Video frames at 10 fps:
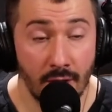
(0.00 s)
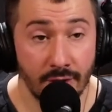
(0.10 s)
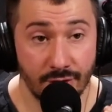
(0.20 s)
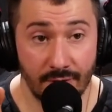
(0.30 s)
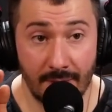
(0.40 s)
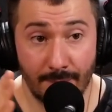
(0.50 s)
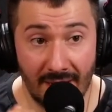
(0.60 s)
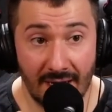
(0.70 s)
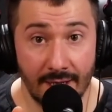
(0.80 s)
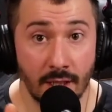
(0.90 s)
So they
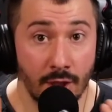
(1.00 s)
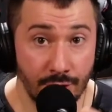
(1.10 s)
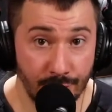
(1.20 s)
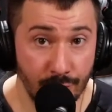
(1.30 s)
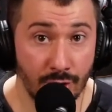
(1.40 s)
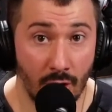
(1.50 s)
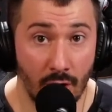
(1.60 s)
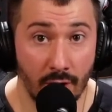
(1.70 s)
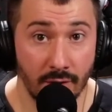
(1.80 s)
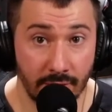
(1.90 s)
buy a new
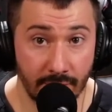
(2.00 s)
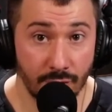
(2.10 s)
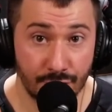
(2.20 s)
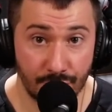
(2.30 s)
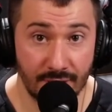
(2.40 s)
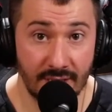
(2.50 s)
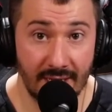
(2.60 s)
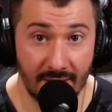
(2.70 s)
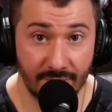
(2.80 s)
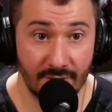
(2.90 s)
car, Little Tree
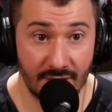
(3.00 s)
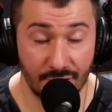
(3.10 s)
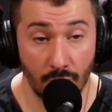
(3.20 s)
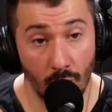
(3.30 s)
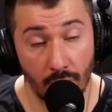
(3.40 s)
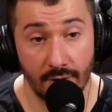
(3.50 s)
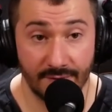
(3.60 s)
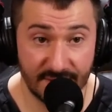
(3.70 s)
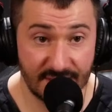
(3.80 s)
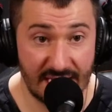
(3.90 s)
air freshener, or in
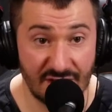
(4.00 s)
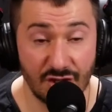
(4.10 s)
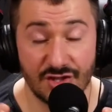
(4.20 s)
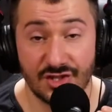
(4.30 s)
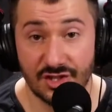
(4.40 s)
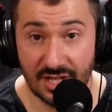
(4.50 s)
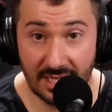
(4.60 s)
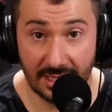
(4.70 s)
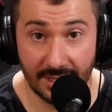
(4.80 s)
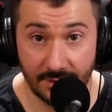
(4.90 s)
this case,
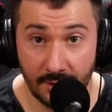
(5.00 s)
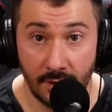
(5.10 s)
steal it